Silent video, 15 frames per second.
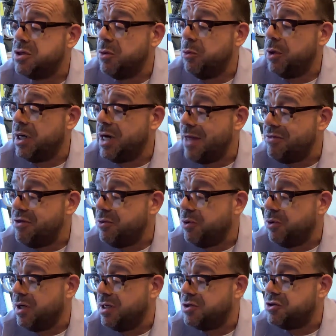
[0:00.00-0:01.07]
So I
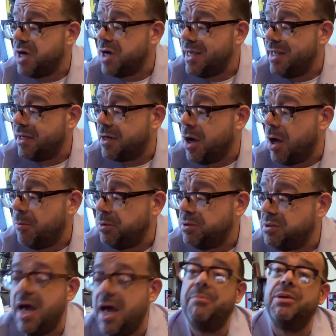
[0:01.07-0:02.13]
think we're going to try to hit a
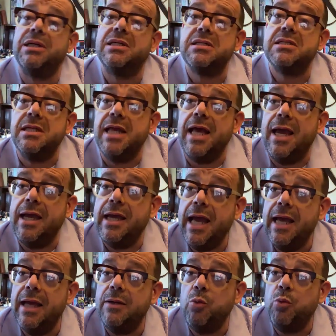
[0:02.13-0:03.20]
couple topics today.
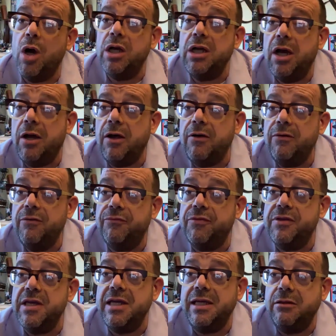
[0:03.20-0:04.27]
And one of
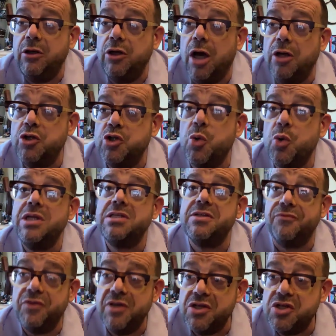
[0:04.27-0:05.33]
the
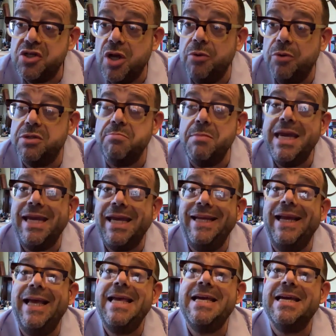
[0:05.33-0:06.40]
joys of this show to
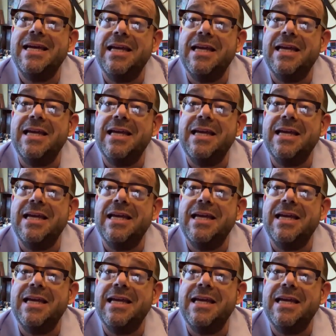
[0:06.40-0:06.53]
me